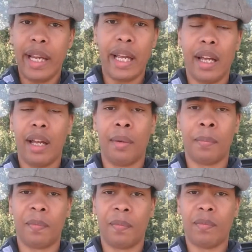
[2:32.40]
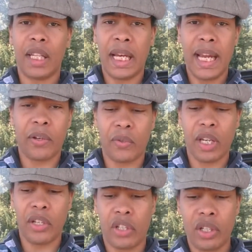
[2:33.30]
um, in
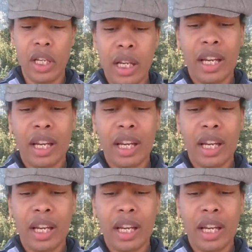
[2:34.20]
accusation